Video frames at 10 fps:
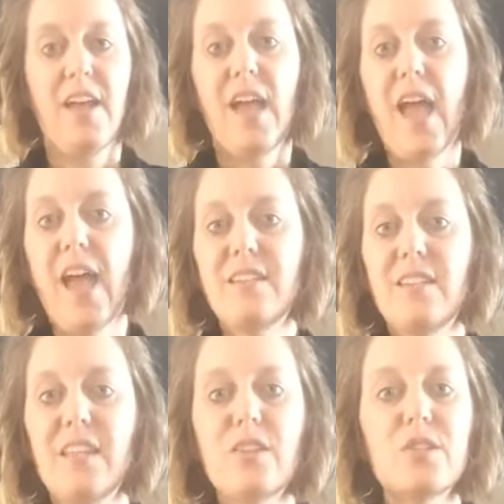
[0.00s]
And
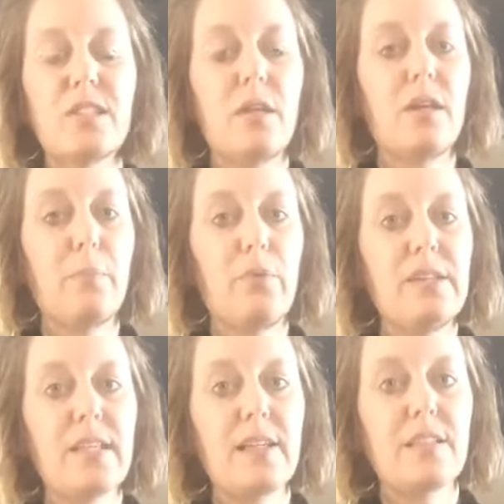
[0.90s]
then there's the
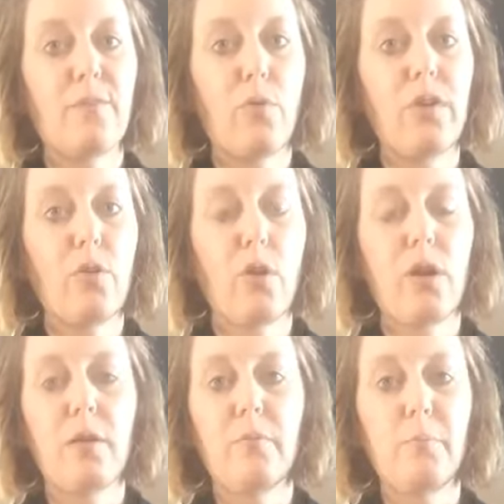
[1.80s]
presets for
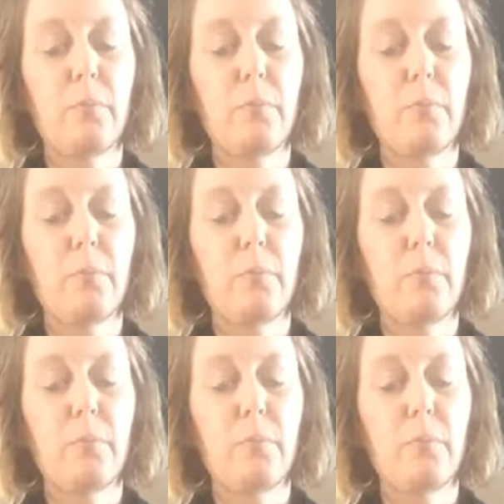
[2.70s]
your